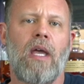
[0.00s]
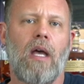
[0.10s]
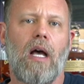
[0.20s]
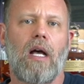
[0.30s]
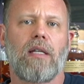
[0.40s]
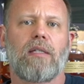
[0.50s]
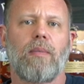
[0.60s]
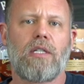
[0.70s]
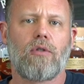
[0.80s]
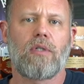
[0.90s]
Uh, some
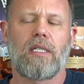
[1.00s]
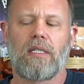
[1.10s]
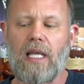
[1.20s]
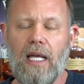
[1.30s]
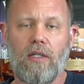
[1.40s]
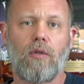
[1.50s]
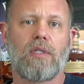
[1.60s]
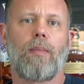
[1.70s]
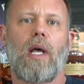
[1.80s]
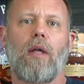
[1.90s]
interesting side
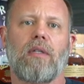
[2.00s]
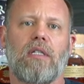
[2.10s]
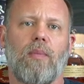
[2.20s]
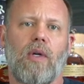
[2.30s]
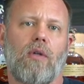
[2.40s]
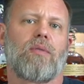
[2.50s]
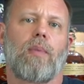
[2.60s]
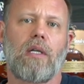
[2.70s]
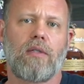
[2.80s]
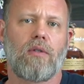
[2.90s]
notes about these barrels
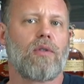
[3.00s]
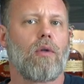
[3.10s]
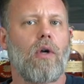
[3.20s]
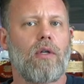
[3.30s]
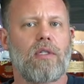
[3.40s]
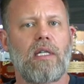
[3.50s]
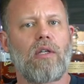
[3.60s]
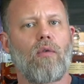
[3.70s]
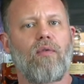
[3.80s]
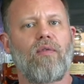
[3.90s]
because they're so large, they
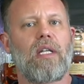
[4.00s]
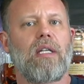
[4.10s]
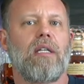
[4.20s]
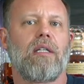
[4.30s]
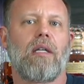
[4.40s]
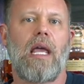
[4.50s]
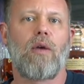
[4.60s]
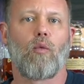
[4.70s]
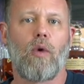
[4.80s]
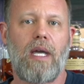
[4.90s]
don't fit in a
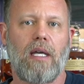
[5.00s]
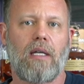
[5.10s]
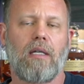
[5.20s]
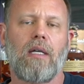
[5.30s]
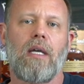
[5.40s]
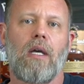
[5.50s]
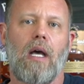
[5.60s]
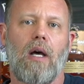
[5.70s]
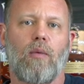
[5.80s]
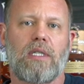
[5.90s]
rick
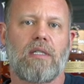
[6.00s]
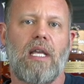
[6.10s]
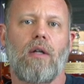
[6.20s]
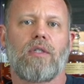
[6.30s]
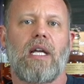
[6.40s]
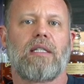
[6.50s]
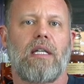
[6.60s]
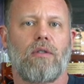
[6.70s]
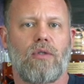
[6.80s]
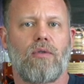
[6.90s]
uh, which is how Jack
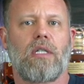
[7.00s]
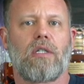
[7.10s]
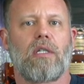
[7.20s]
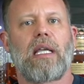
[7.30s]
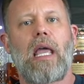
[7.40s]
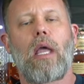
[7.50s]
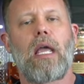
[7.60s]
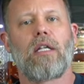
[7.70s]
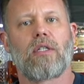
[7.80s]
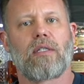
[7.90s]
Daniels traditionally
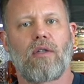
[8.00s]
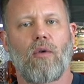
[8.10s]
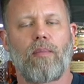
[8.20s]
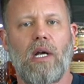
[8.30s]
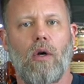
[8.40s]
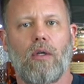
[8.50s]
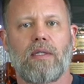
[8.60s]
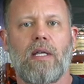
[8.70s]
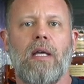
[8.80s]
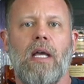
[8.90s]
ages their
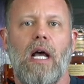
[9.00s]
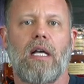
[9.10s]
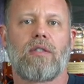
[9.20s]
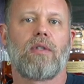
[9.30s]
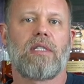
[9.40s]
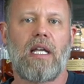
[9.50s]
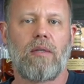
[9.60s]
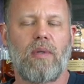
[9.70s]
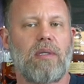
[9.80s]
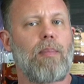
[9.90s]
barrels. Uh, so these had to
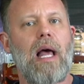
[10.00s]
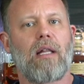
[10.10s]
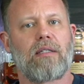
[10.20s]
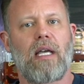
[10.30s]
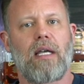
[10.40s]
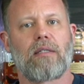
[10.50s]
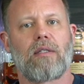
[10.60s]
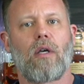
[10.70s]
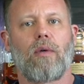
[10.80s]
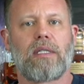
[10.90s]
be palletized.
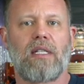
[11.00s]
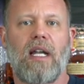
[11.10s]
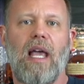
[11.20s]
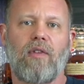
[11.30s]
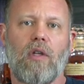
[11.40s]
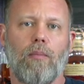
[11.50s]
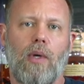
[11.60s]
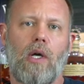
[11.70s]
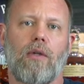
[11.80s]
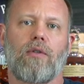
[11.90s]
So instead of having their
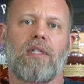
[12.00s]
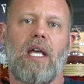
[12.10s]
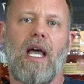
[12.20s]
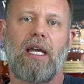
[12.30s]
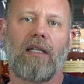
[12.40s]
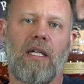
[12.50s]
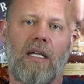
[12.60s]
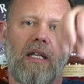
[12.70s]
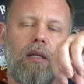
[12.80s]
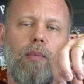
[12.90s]
bung on their side,
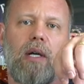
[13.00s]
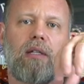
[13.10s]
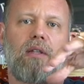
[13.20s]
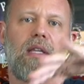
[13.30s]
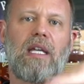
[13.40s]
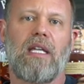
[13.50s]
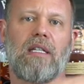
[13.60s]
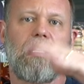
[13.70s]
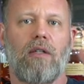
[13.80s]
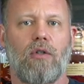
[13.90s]
the bung is on the
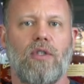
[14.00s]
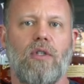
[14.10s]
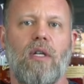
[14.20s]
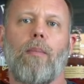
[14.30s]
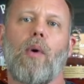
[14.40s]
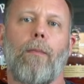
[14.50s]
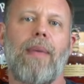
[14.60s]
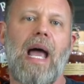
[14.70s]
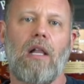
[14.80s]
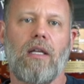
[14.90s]
end and they're stood up on
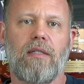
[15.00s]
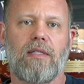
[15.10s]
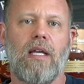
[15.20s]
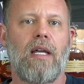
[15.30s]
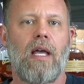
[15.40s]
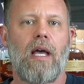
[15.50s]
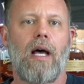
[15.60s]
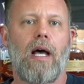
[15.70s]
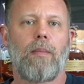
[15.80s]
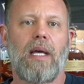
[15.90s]
pallets.
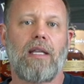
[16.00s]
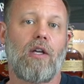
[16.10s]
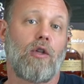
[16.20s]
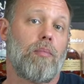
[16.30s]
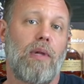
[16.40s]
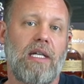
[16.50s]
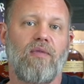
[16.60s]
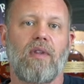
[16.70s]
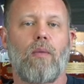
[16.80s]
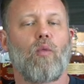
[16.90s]
Um, and the only place
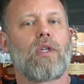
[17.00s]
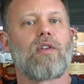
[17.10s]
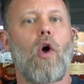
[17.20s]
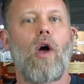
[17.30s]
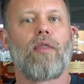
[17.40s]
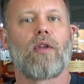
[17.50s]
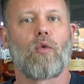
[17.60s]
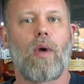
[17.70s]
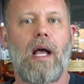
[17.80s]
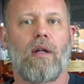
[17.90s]
for them was on the
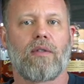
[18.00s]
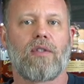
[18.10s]
ground.